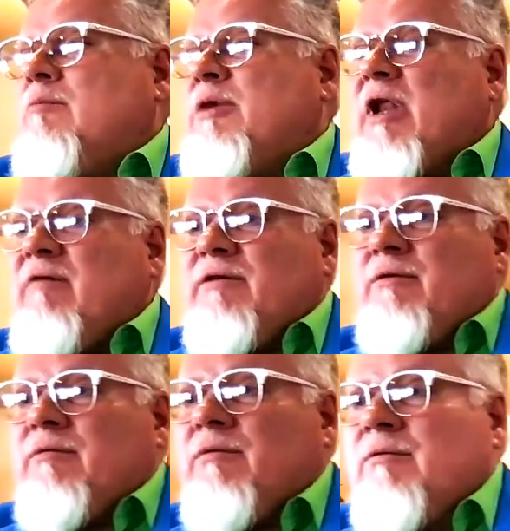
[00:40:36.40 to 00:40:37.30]

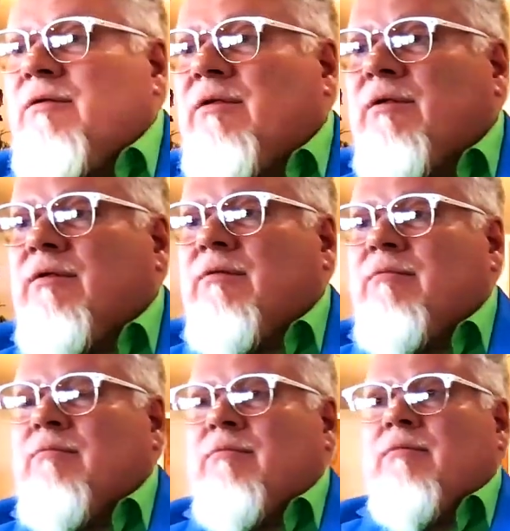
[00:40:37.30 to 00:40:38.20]
Beloved,
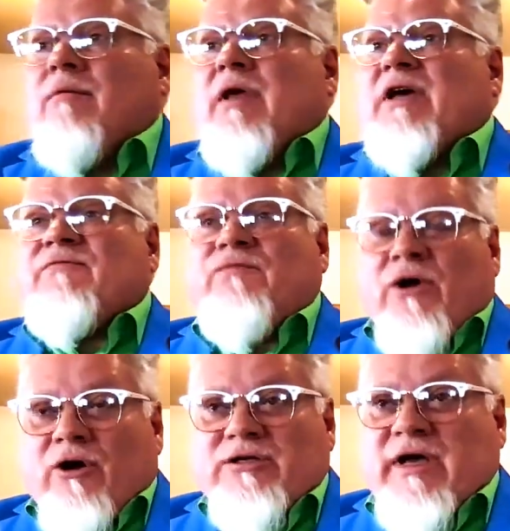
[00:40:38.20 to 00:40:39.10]
as
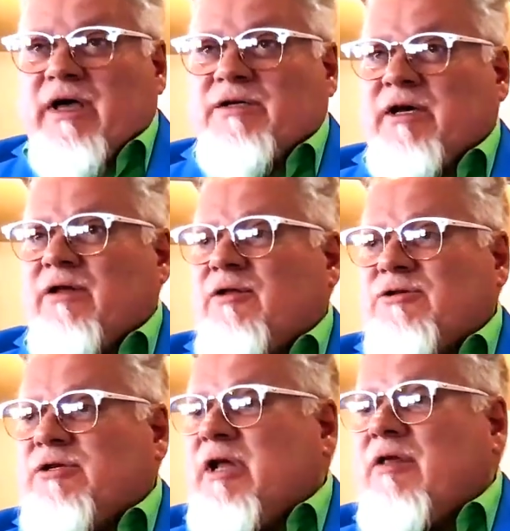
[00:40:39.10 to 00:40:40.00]
far as I can tell,
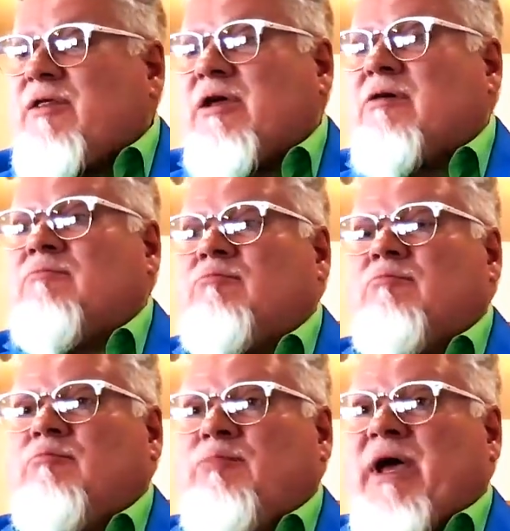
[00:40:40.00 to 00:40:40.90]
there's nothing
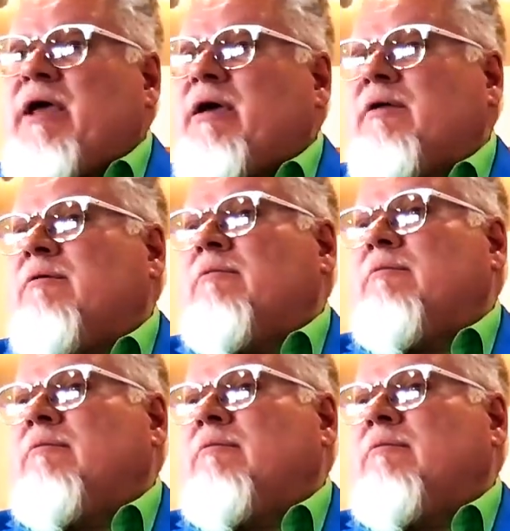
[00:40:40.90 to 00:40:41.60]
pagan